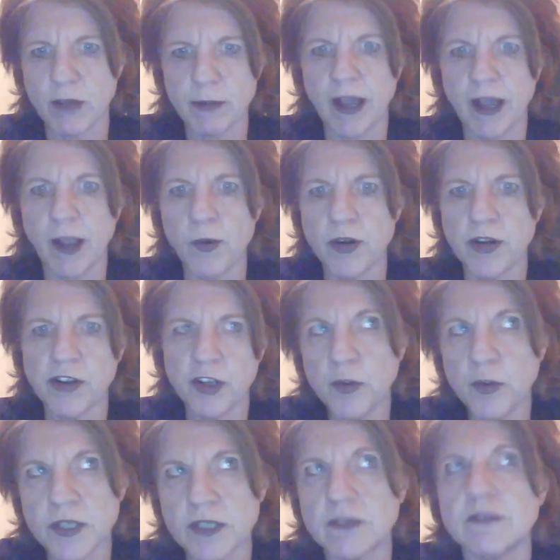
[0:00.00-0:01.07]
I mean,
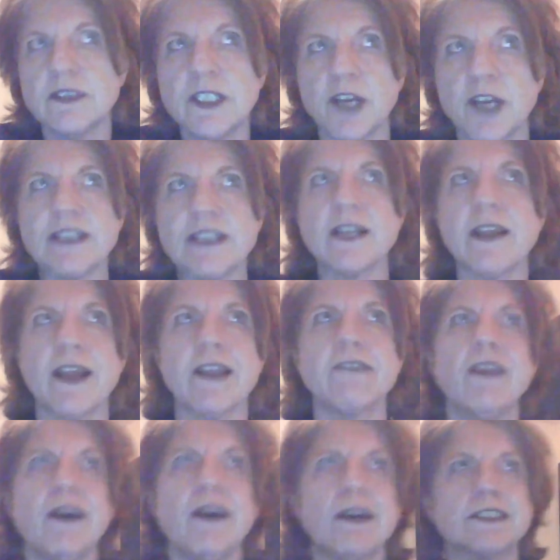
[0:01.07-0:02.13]
it's a
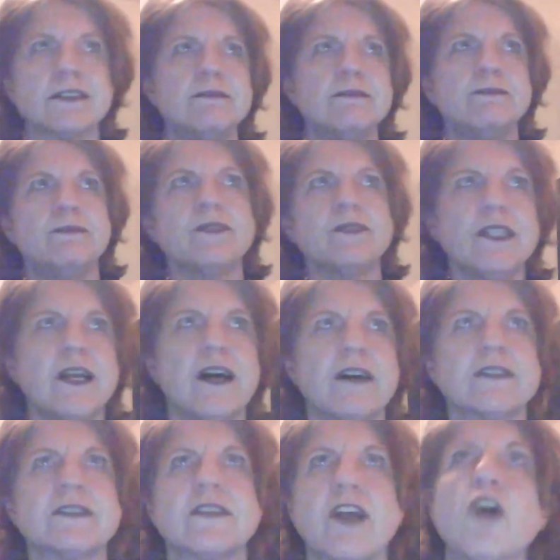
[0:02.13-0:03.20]
kind of
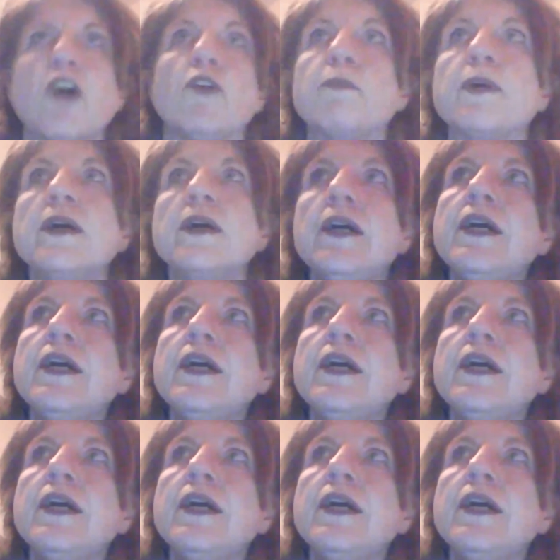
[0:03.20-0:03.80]
last hope,